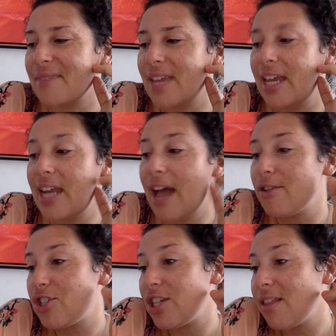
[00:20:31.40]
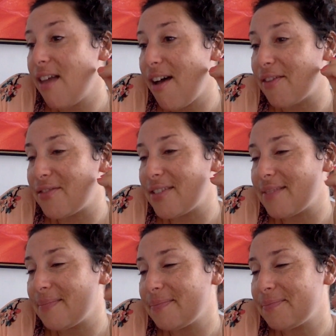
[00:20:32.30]
In how she loved.
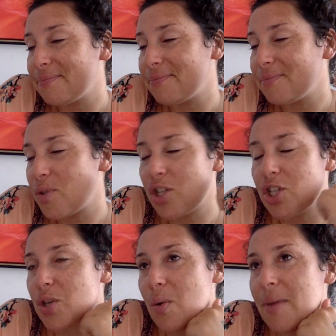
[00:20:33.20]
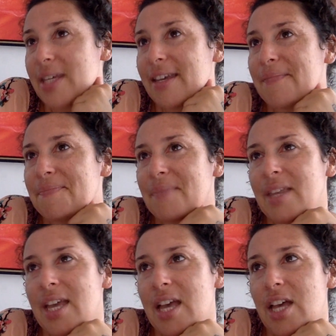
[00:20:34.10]
It's just so amazing.
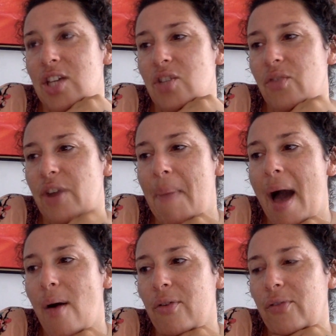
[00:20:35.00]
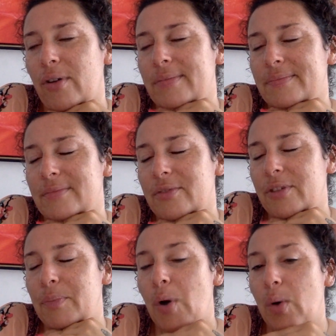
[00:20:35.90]
So very powerful,
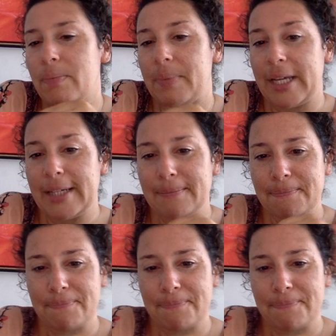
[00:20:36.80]
very potent being.